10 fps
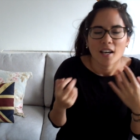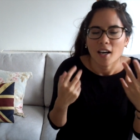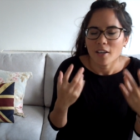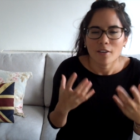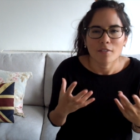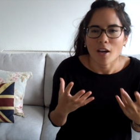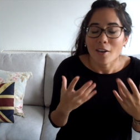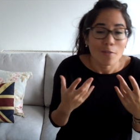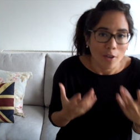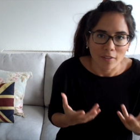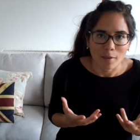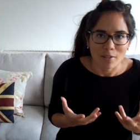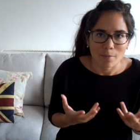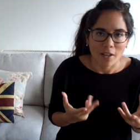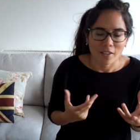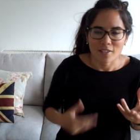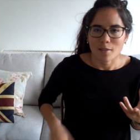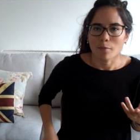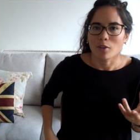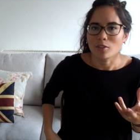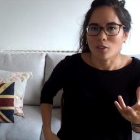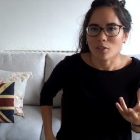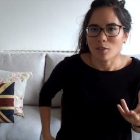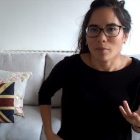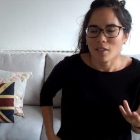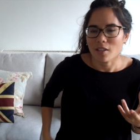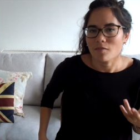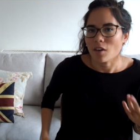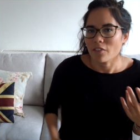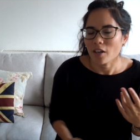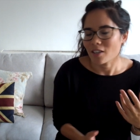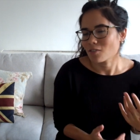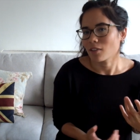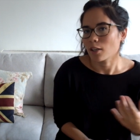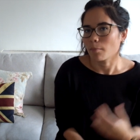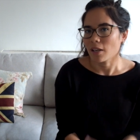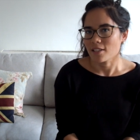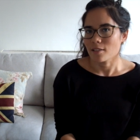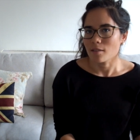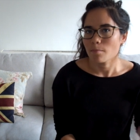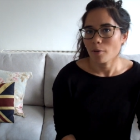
I don't, I don't know that much about it because I'm not a doctor, but i have heard it's really unpleasant.